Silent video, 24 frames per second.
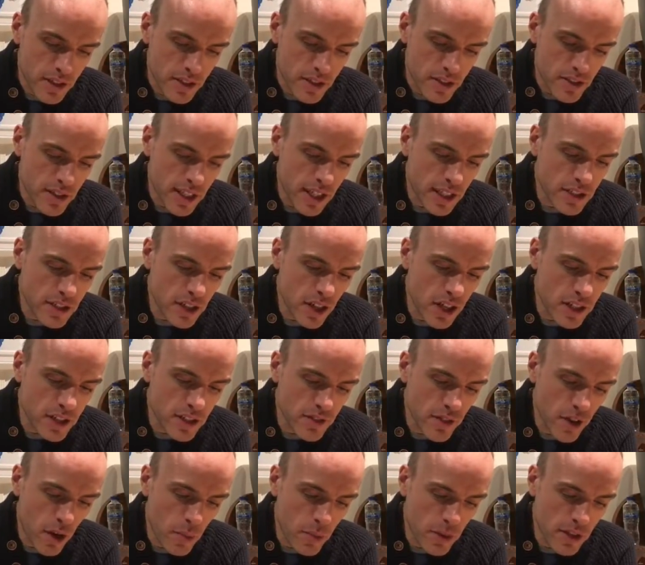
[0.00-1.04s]
6 kinds of
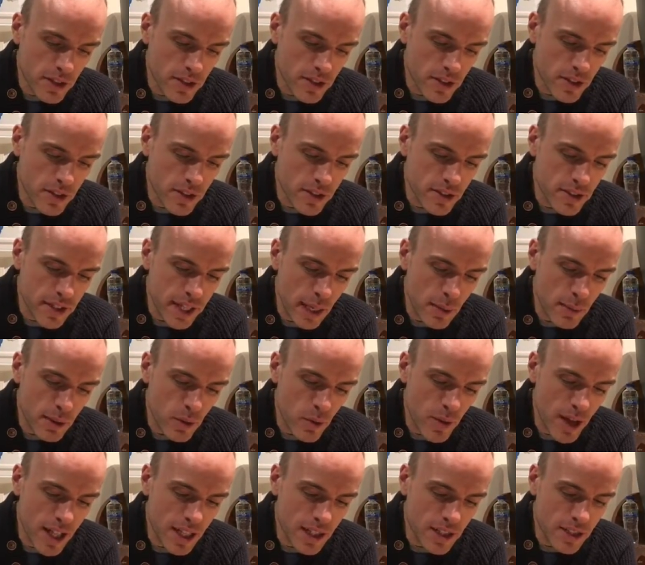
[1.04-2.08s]
opulences, namely
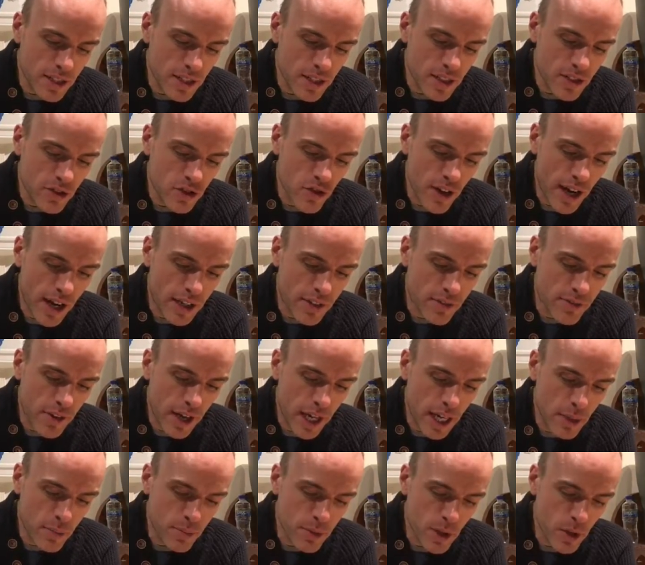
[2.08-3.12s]
wealth, strength,
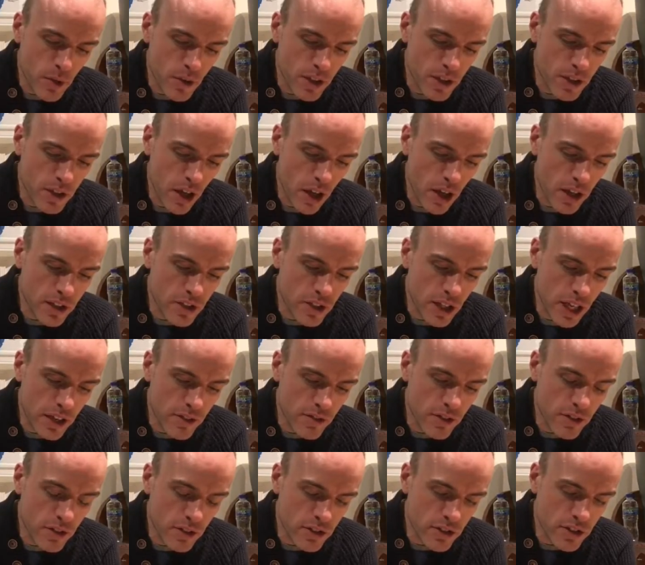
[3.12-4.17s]
fame, beauty, knowledge, and
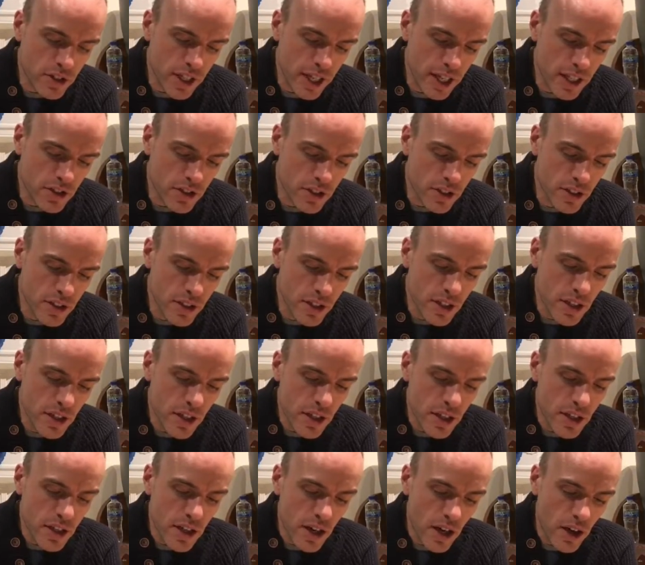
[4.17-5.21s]
renunciation,
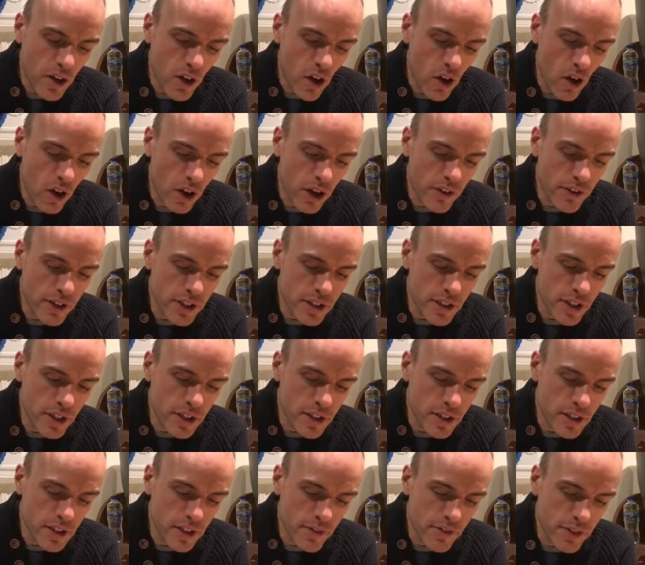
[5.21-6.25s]
are all originally
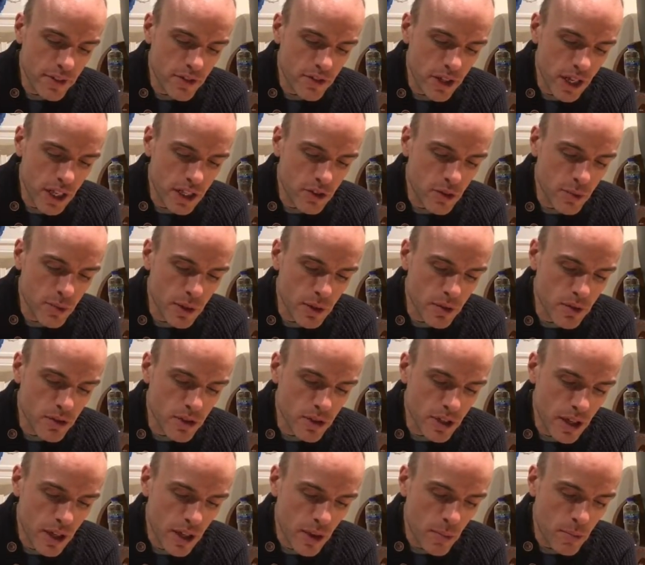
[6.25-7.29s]
the different attributes
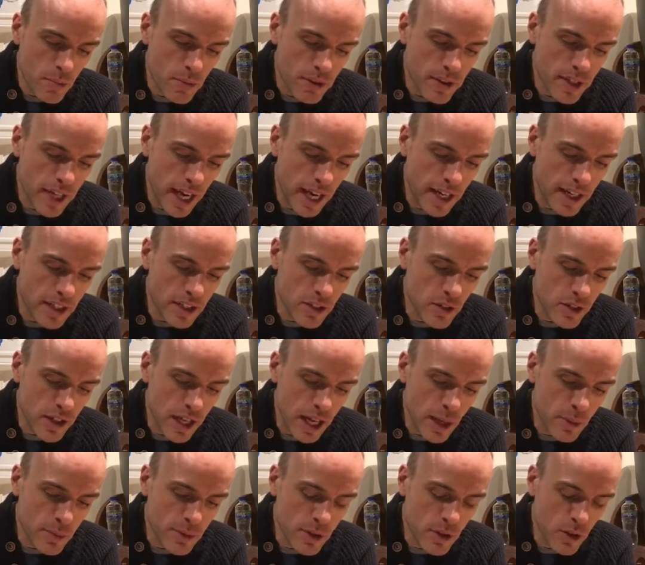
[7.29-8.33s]
pertaining to the
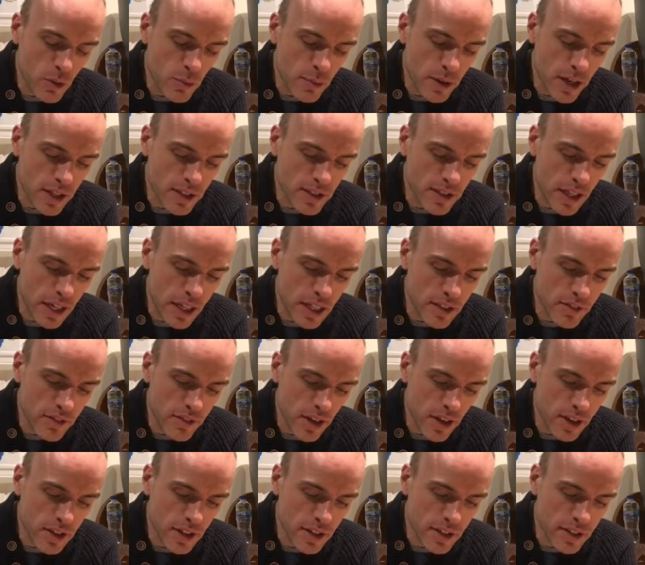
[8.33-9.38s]
absolute personality of
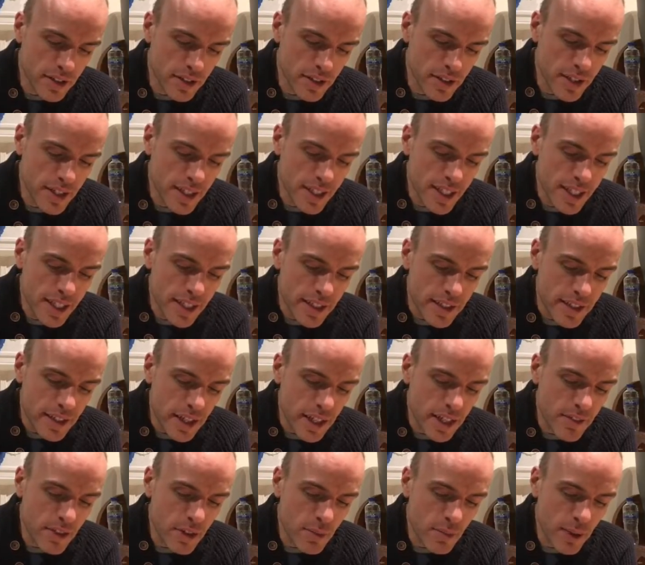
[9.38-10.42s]
Godhead.
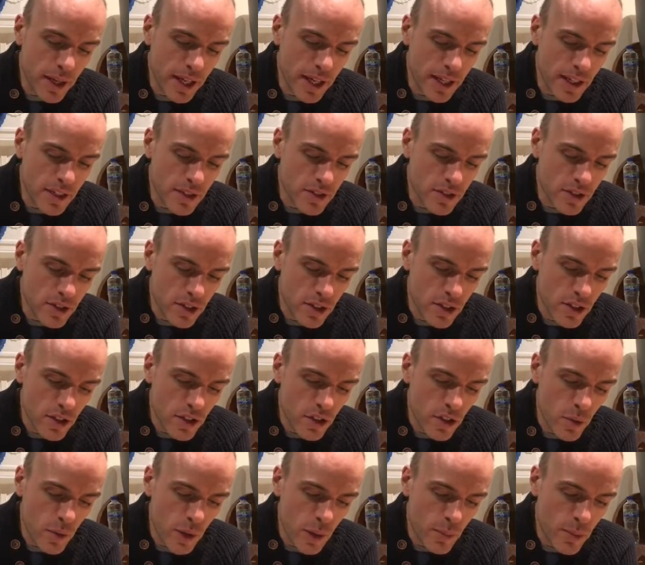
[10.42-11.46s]
Living beings,
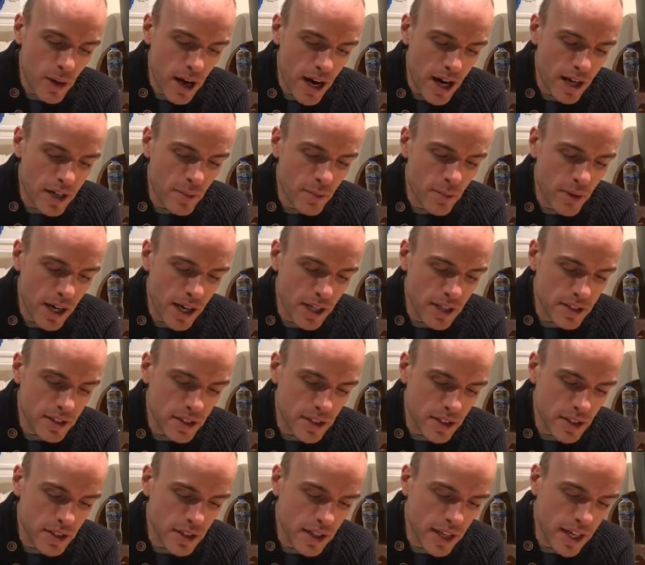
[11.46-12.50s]
who are part and
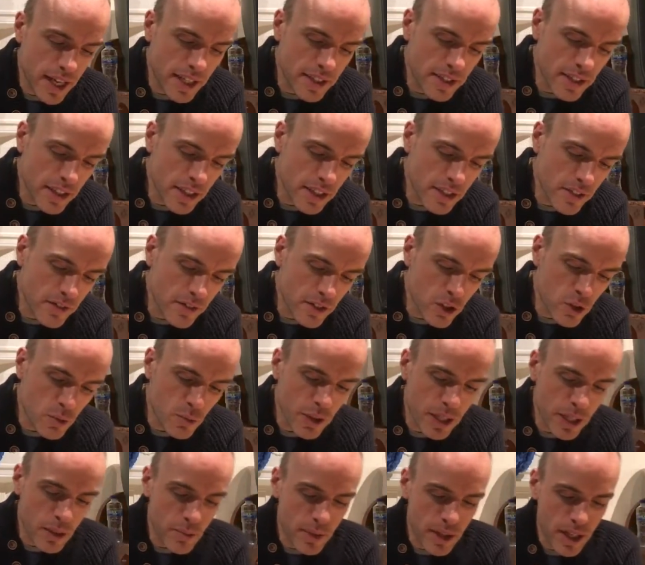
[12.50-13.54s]
parcel entities of the
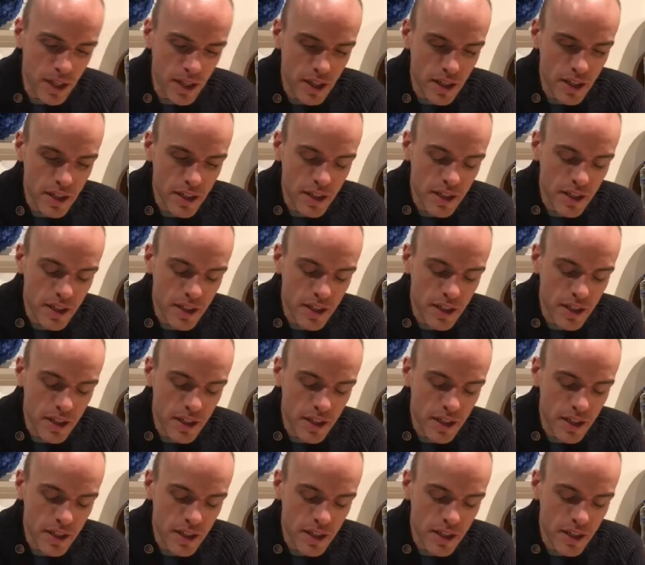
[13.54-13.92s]
Supreme Being,